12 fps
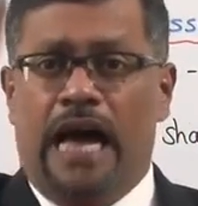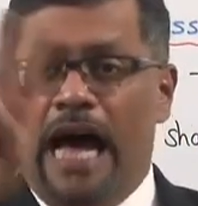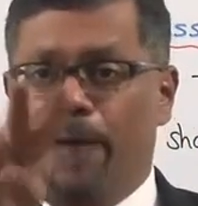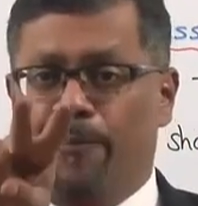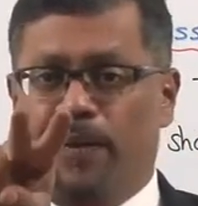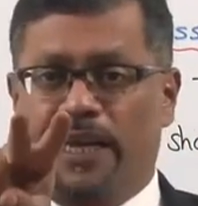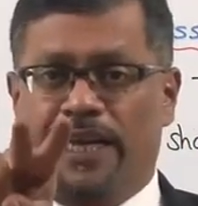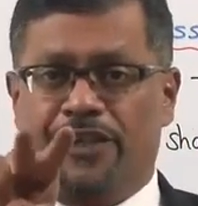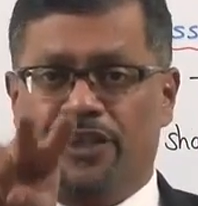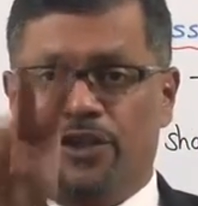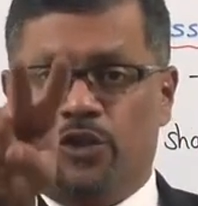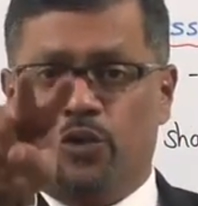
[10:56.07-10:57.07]

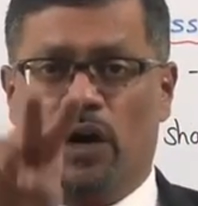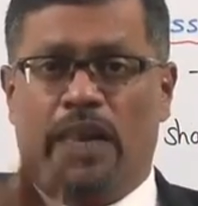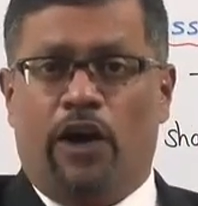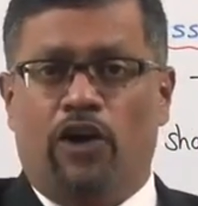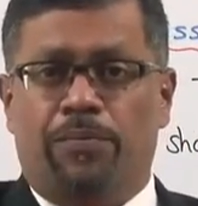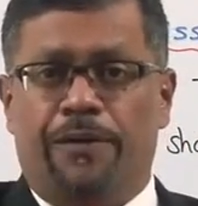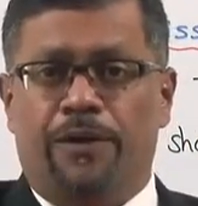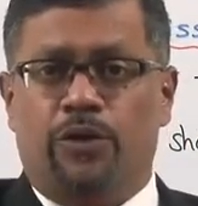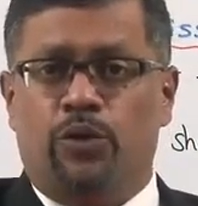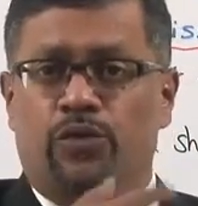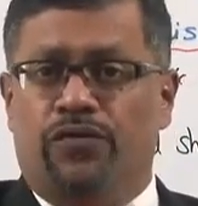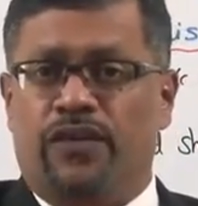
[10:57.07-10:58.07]
Application to, allotment
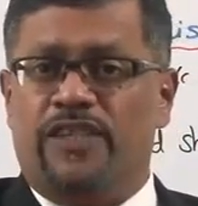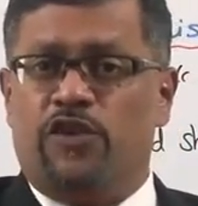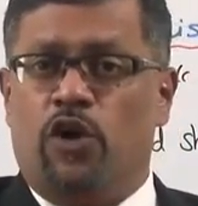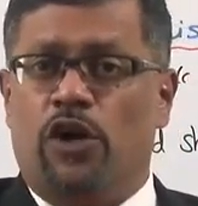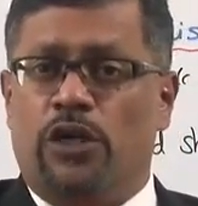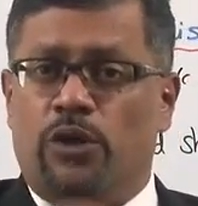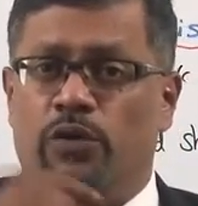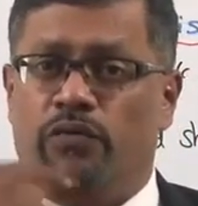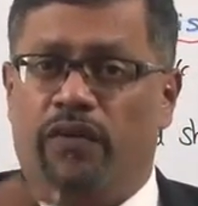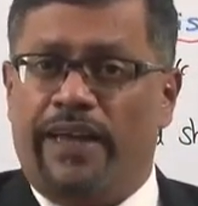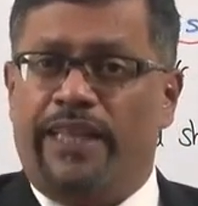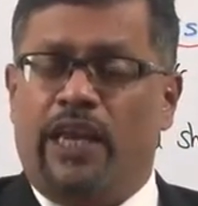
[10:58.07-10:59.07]
to, first call to,
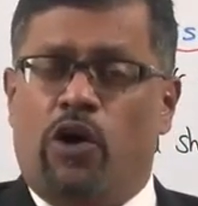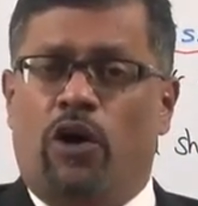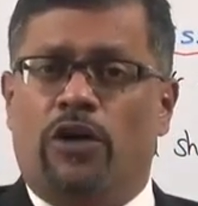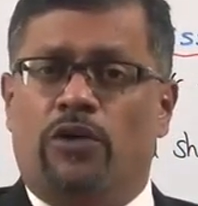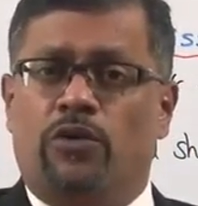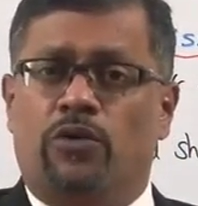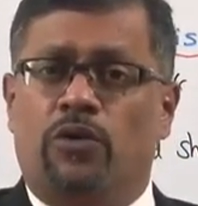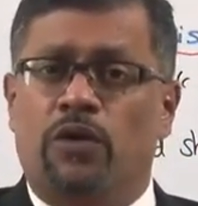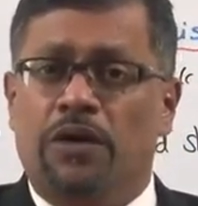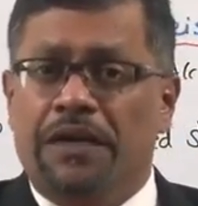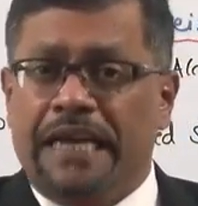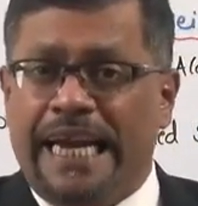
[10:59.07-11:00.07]
final call to,